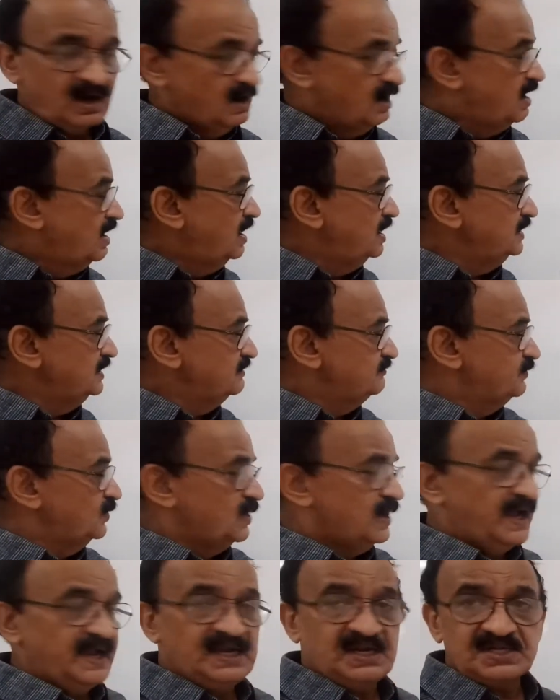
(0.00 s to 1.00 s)
all the
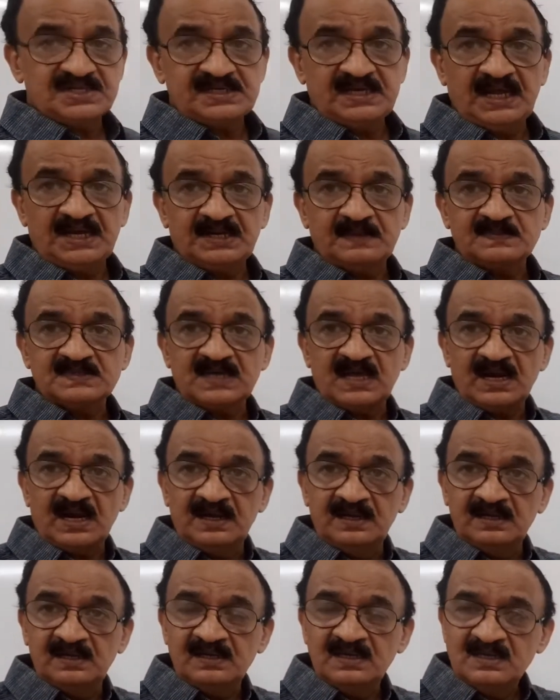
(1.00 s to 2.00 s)
4 hydrogen atoms are
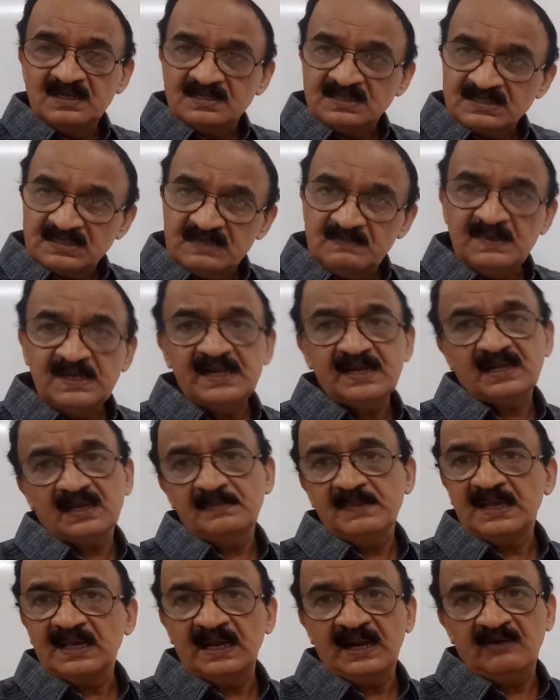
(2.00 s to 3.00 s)
under similar
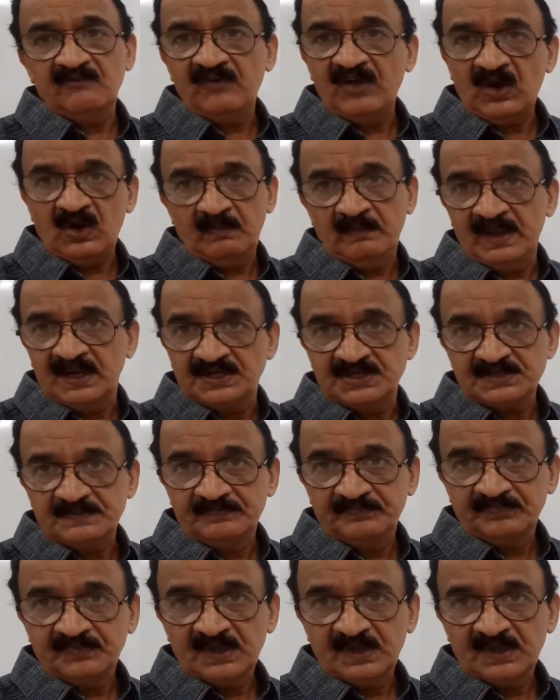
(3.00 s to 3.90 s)
chemical environment.